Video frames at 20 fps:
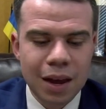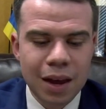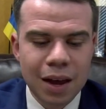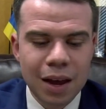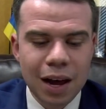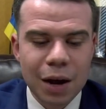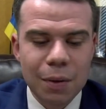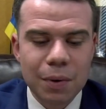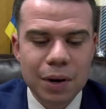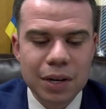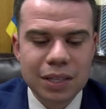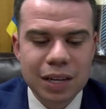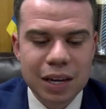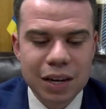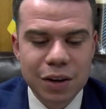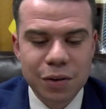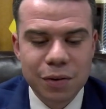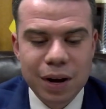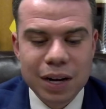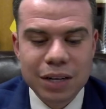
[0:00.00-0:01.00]
I want to
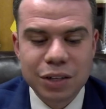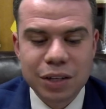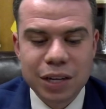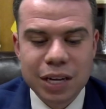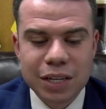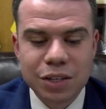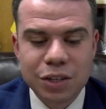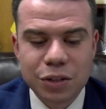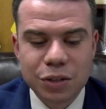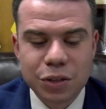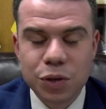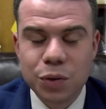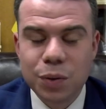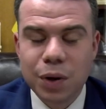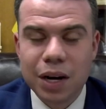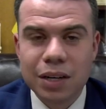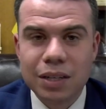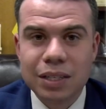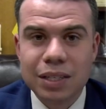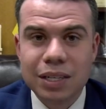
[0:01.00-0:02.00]
say congratulations to
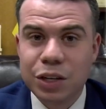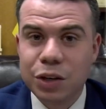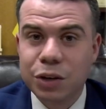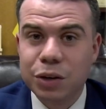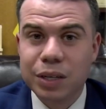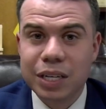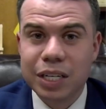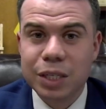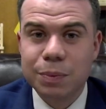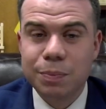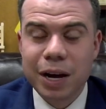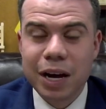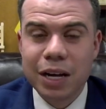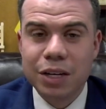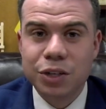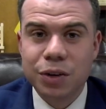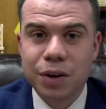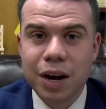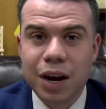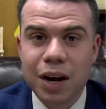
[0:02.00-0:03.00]
our senior
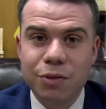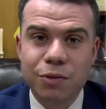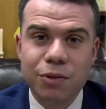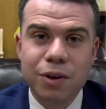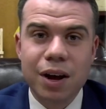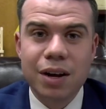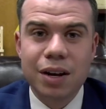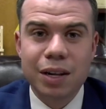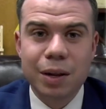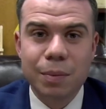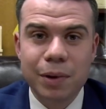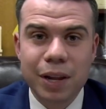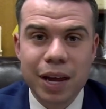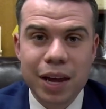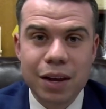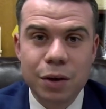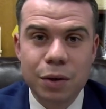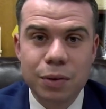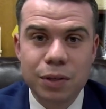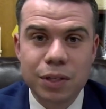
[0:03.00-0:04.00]
dispatcher, Adriana
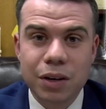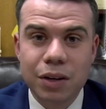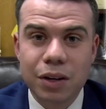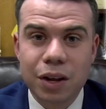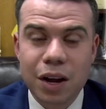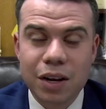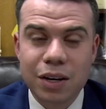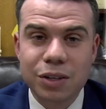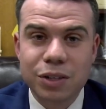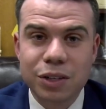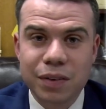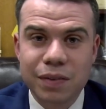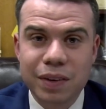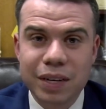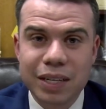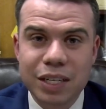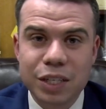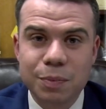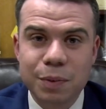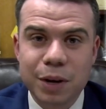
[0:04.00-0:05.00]
LeBlanc, who is our
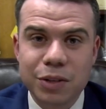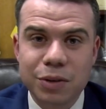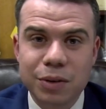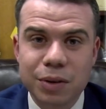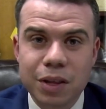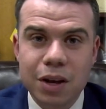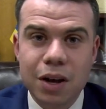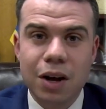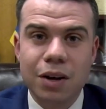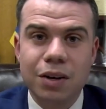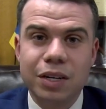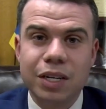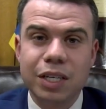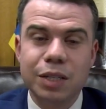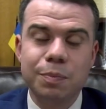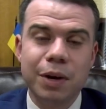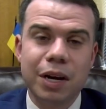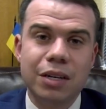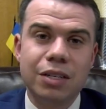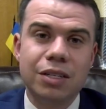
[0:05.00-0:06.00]
longest-serving dispatcher at the Gardner
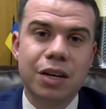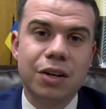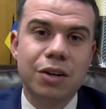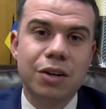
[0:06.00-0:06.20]
Dispatch Center.